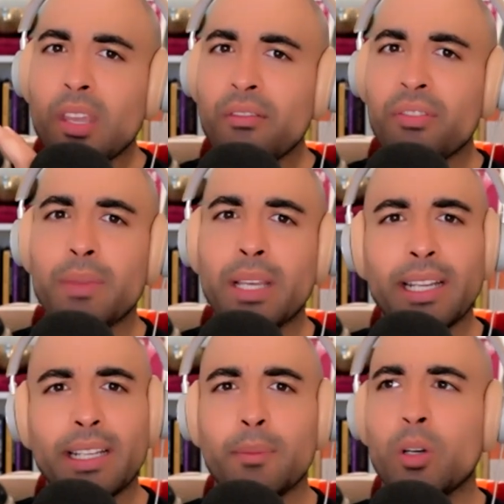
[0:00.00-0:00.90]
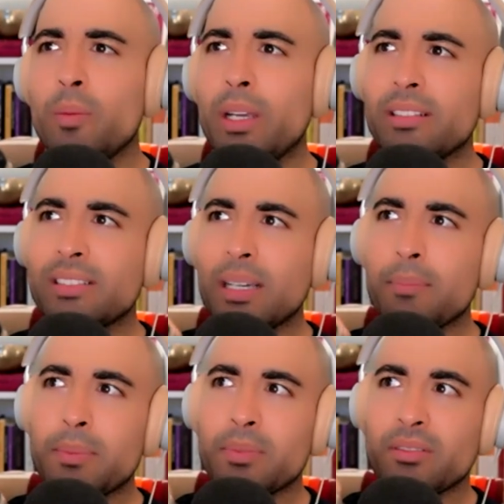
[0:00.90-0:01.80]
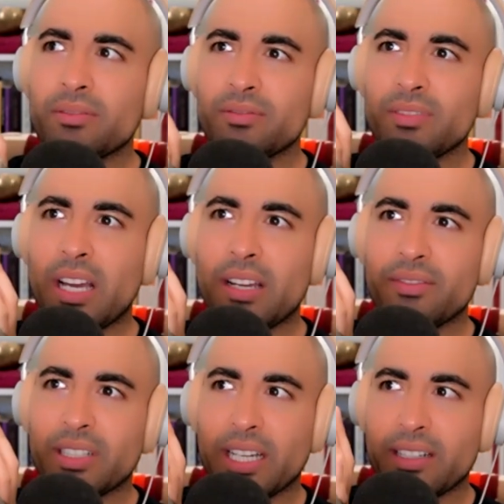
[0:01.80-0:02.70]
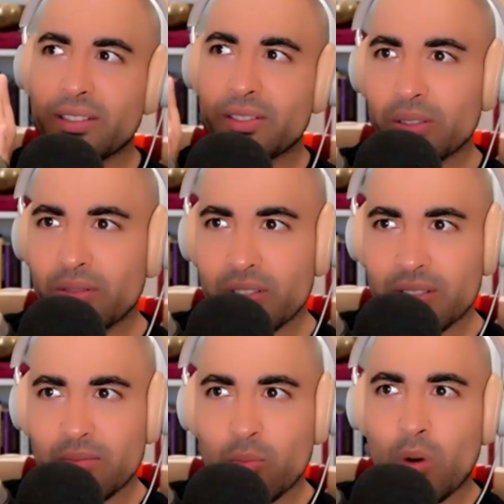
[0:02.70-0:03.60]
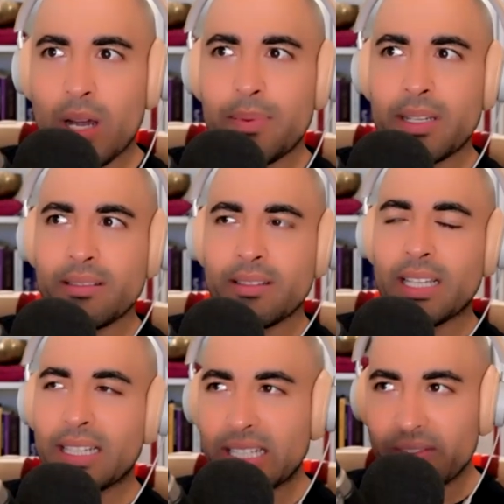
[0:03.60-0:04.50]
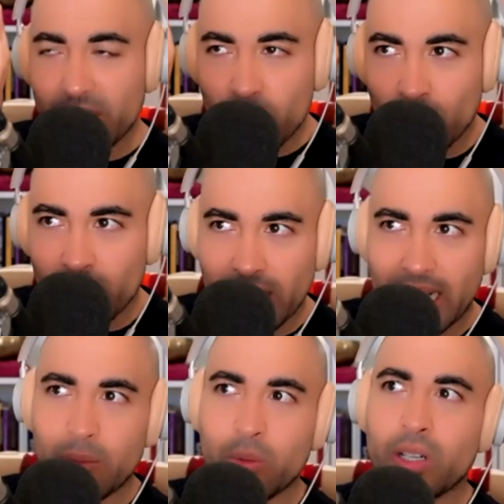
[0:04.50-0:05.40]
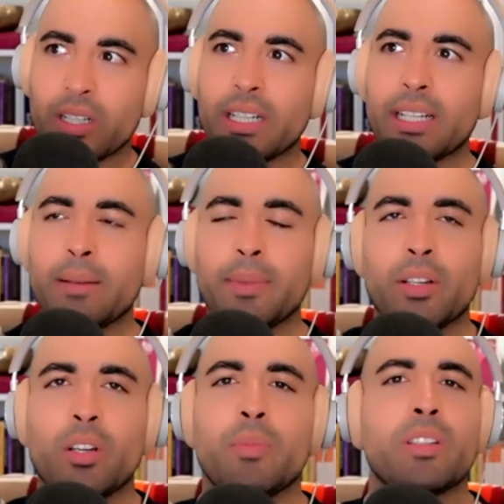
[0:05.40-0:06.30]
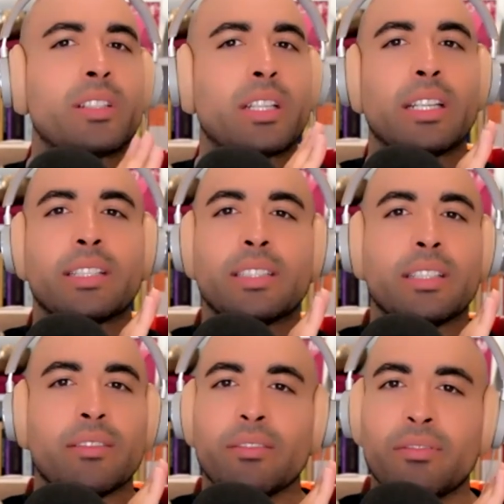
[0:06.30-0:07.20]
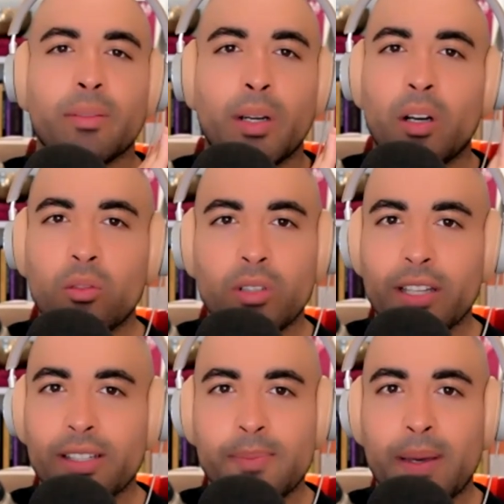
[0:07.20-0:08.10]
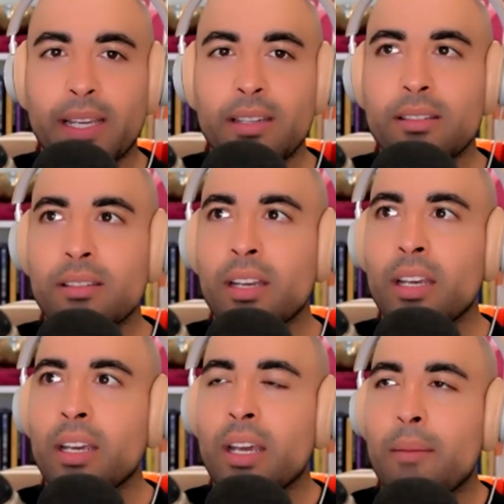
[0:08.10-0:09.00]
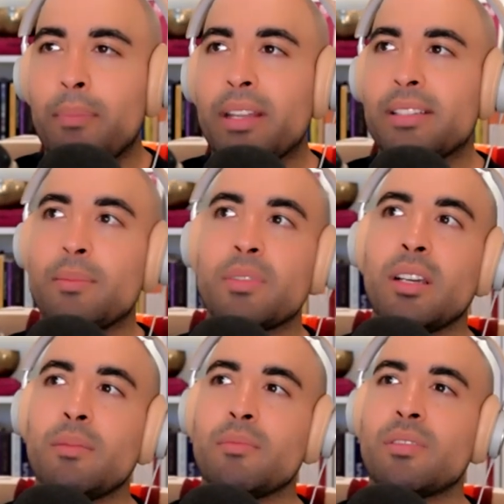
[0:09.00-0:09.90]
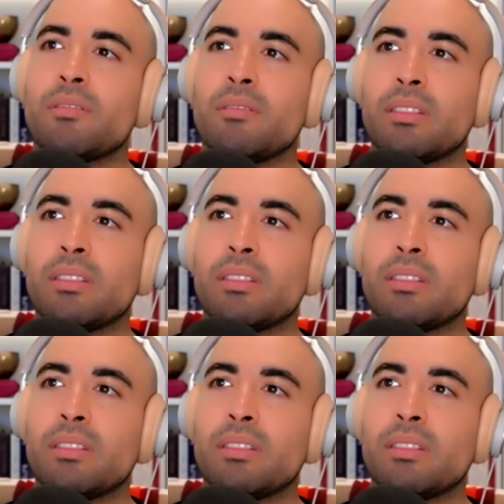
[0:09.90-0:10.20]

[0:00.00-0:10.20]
from there, they come home, and some people have advocated sort of just wiping, like leaving work at work, coming home and just connecting from a whole nother space. But then sometimes